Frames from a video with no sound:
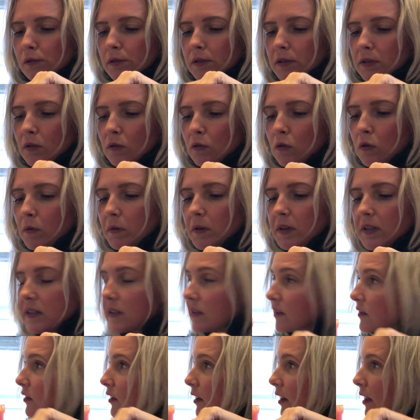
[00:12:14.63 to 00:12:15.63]
So cool. What does
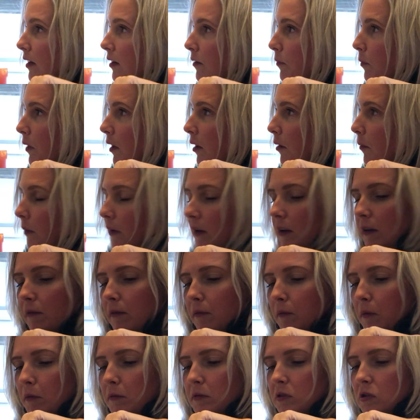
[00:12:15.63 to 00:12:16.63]
this look like?
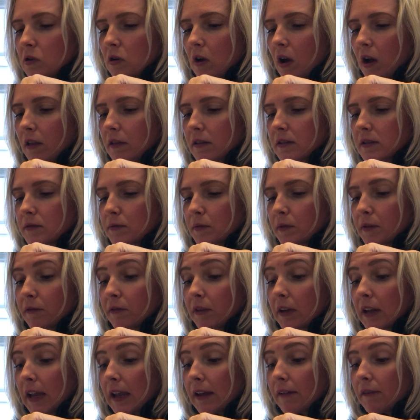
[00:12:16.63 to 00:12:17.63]
What would you call this one if
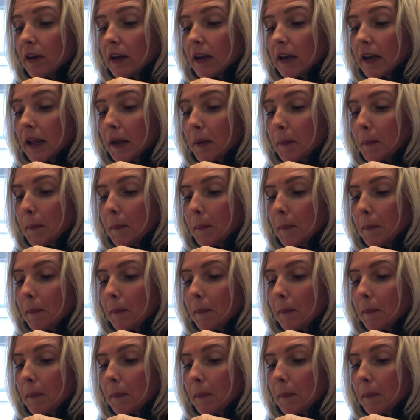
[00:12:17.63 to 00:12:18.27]
we gave it a name?